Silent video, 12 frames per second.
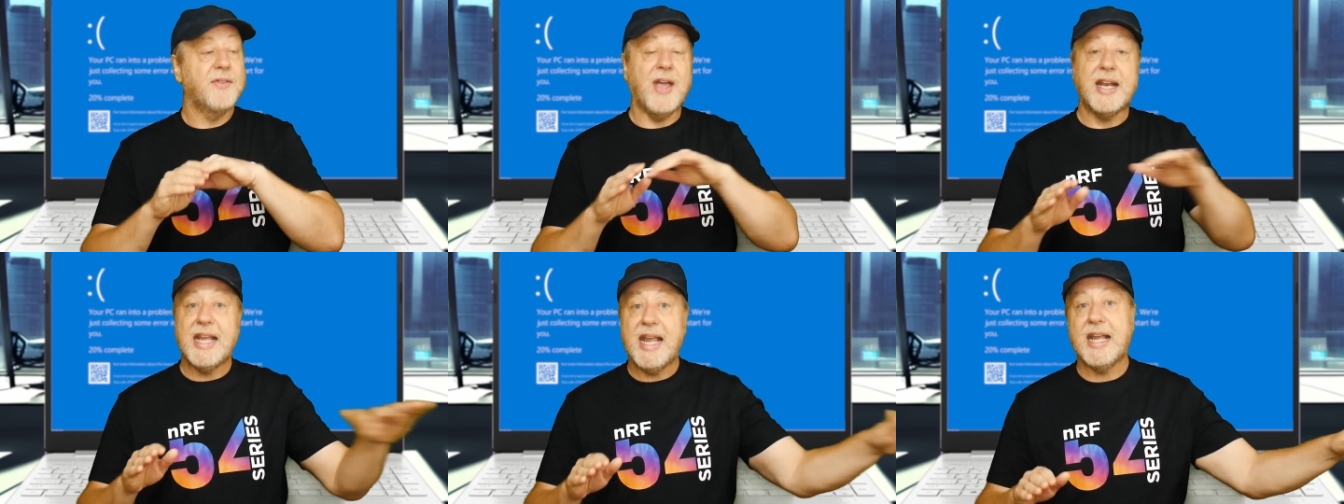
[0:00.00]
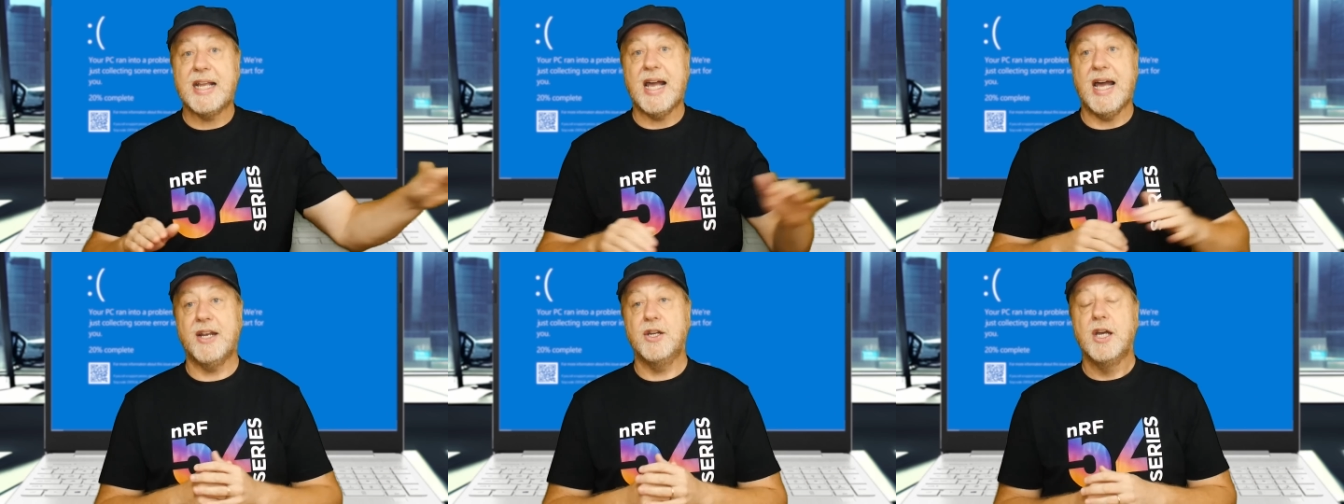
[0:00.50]
then it
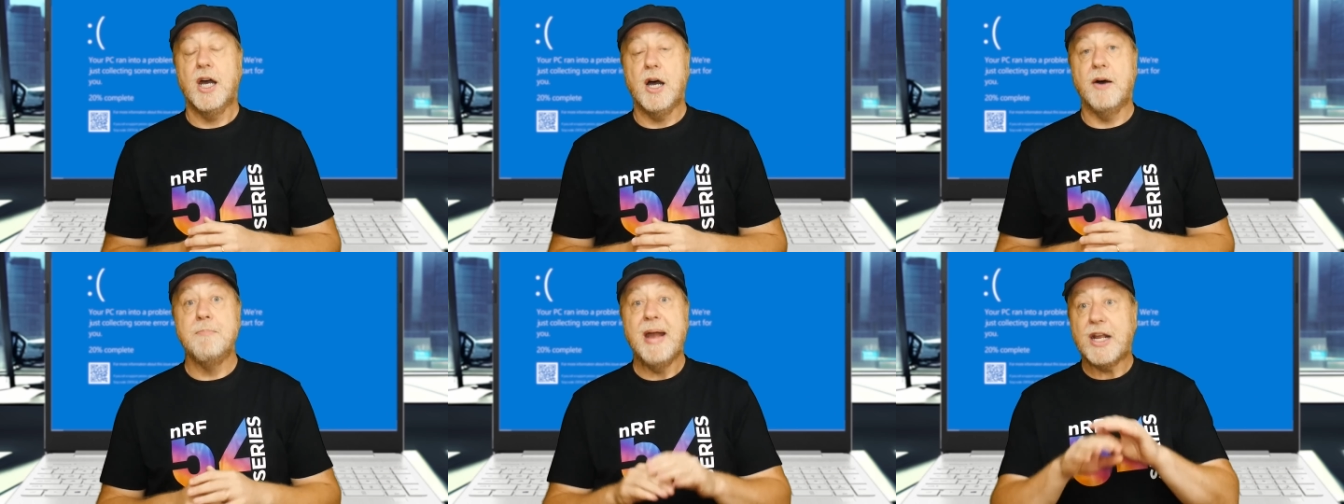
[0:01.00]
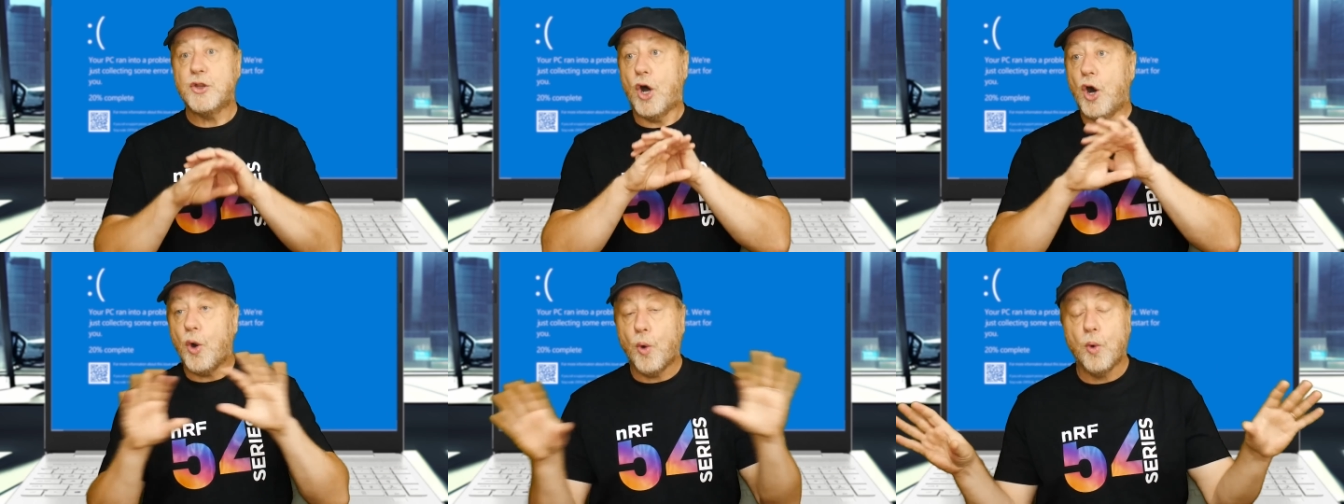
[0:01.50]
can make the
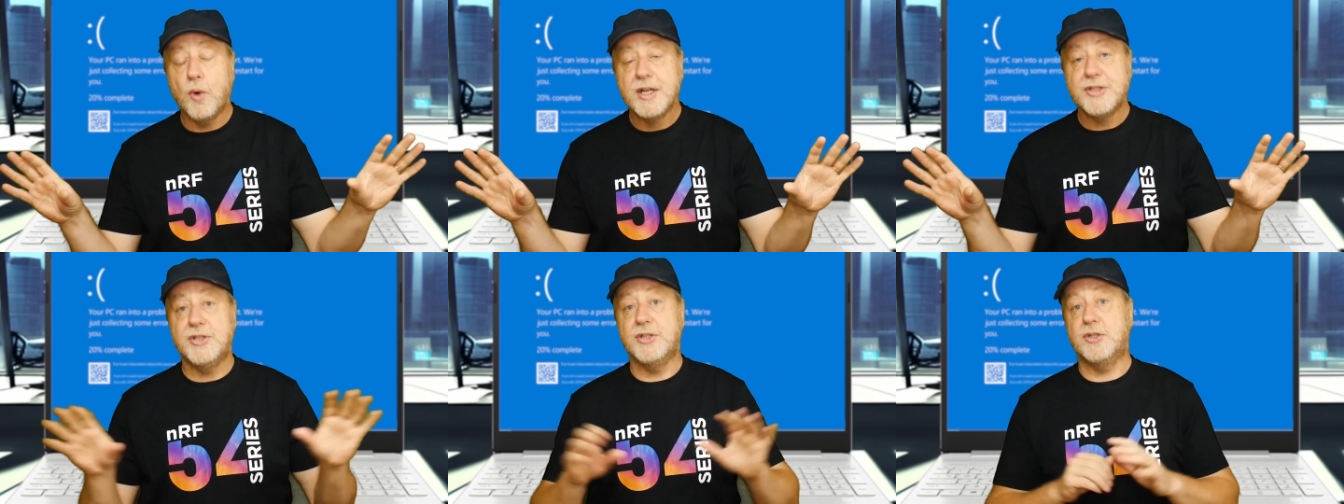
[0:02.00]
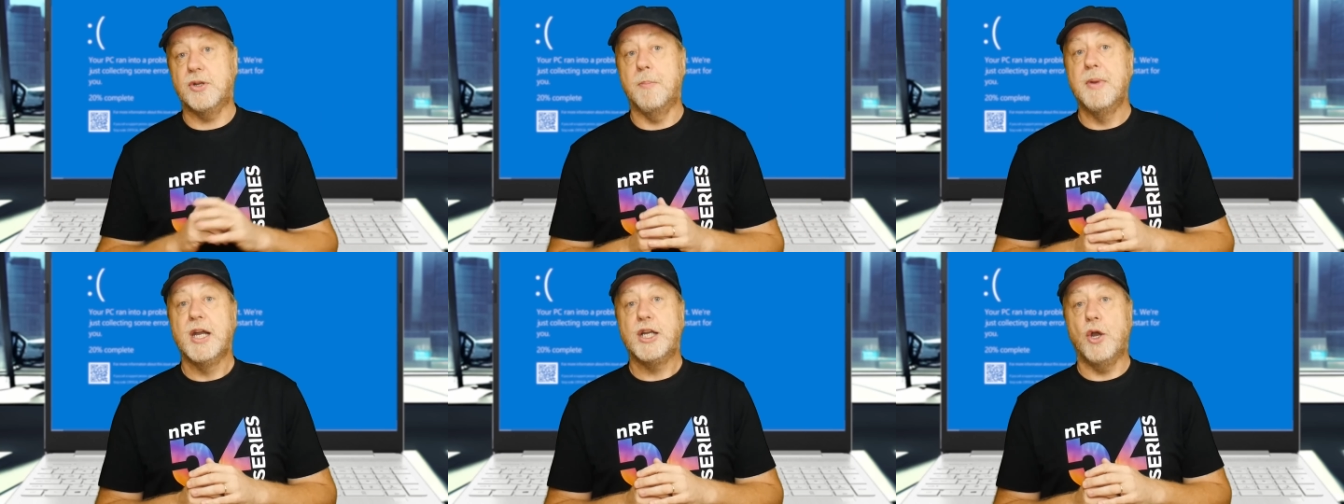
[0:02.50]
whole
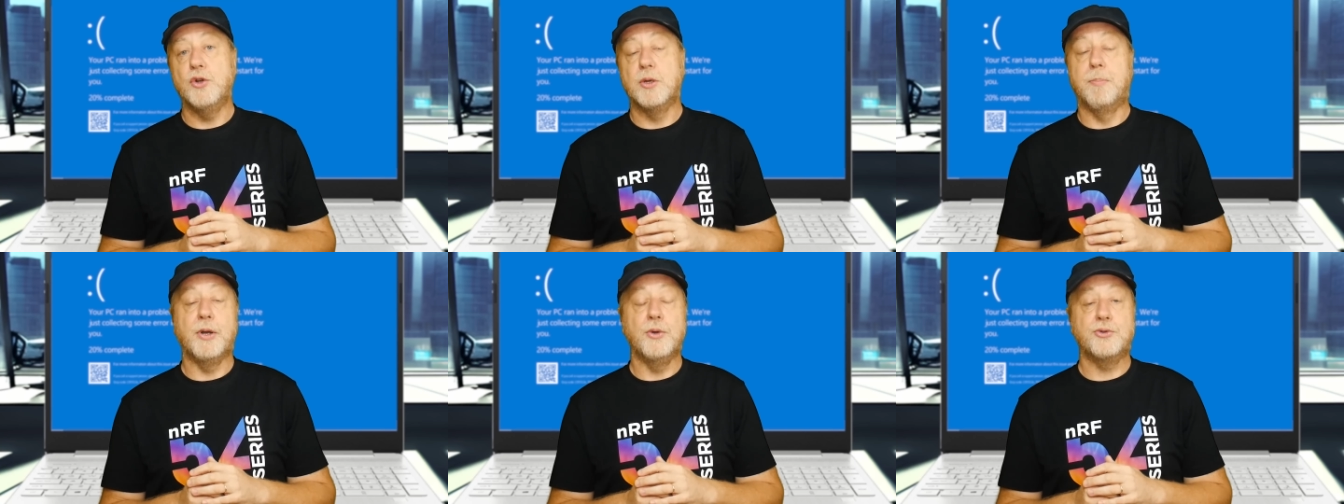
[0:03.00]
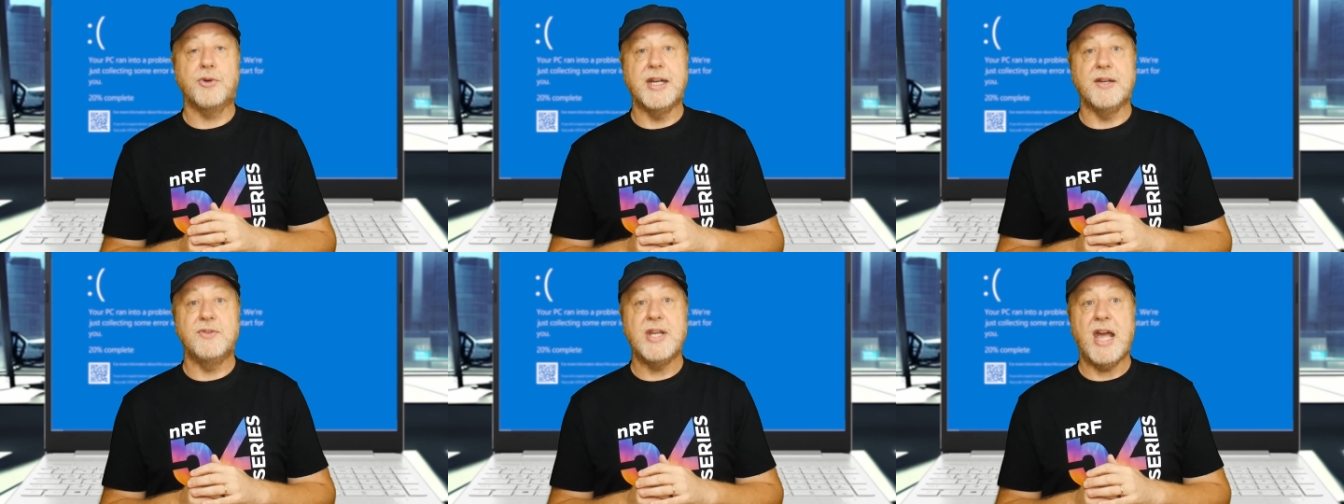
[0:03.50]
system go to blue
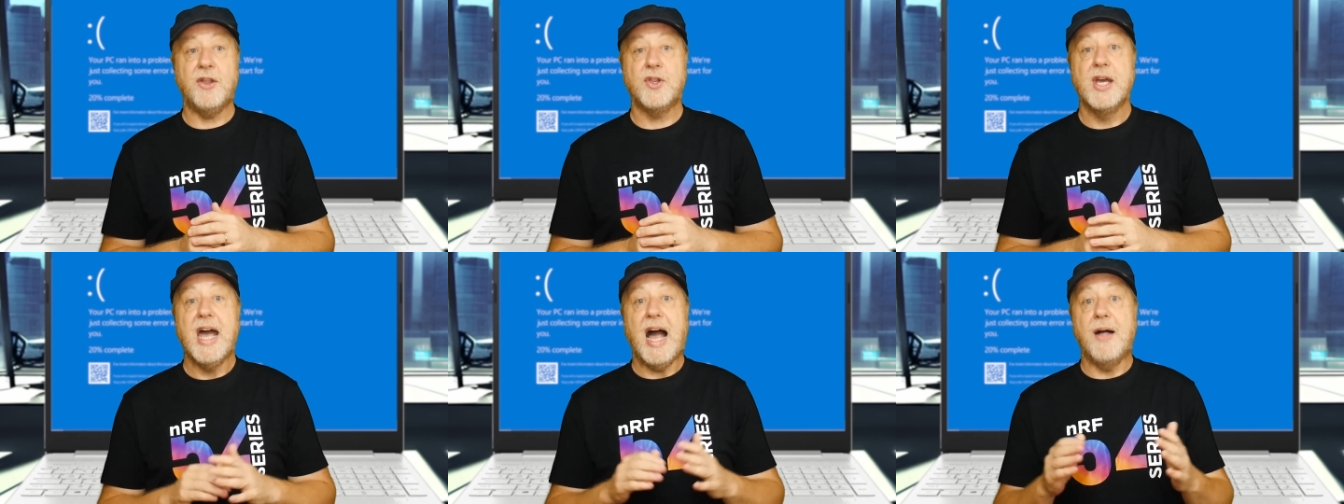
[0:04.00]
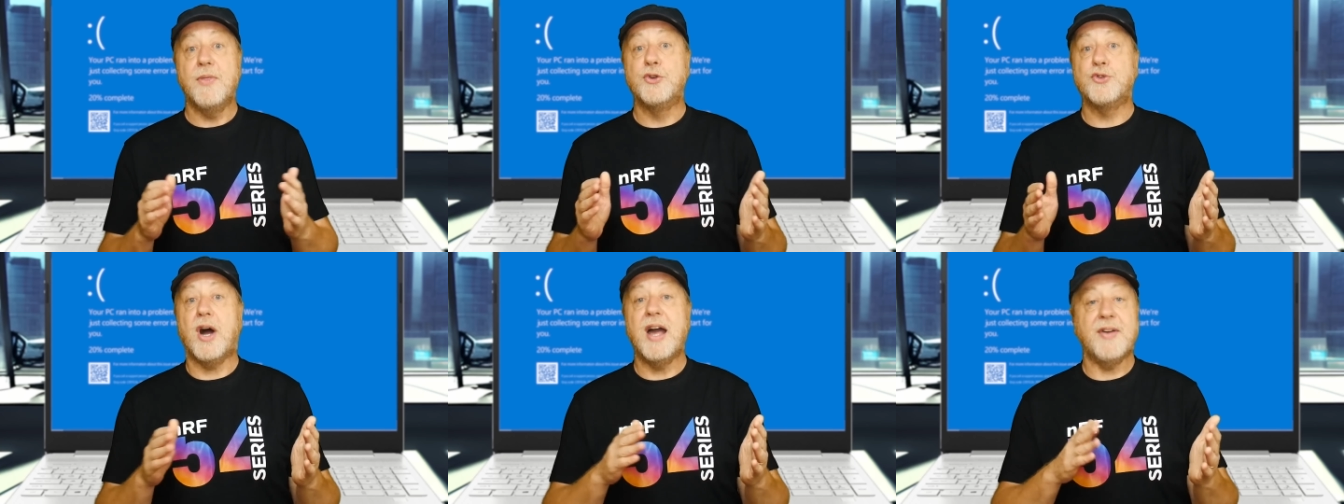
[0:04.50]
screen of death, and the
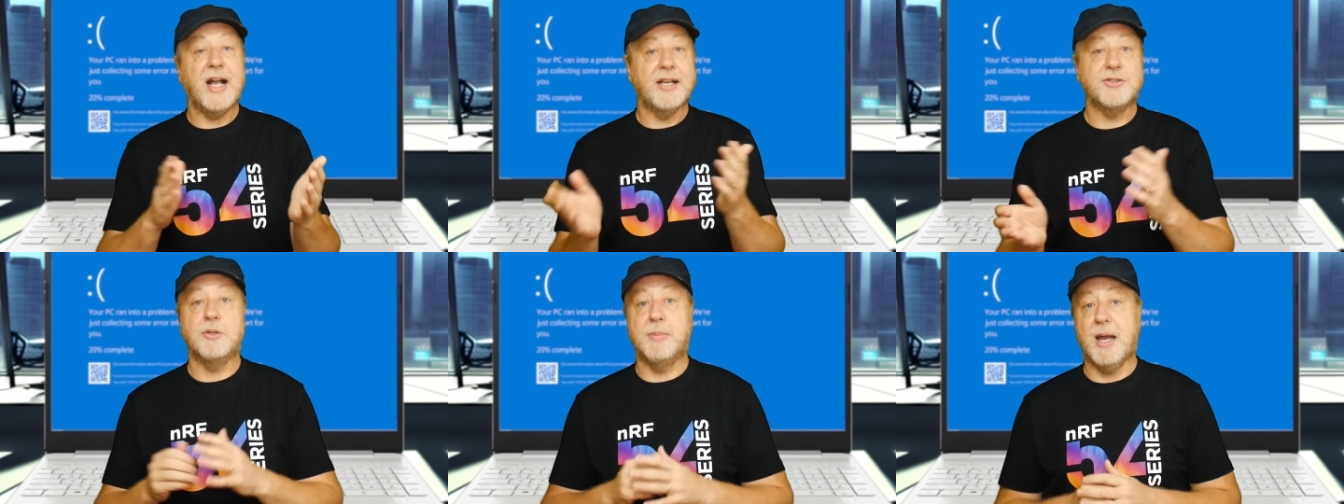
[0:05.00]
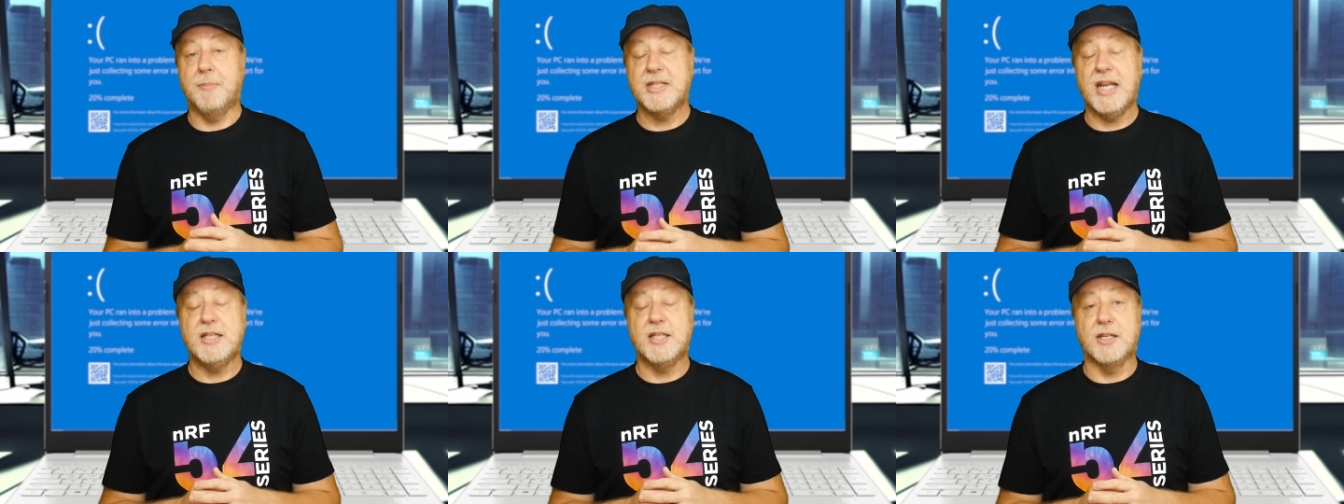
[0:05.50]
driver has to be
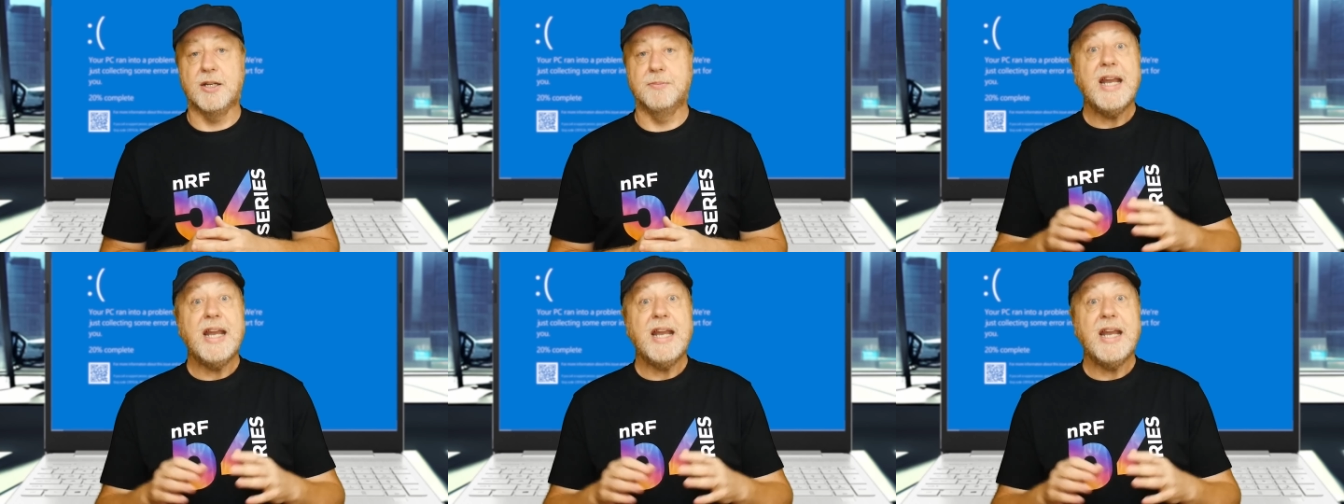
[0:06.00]
updated.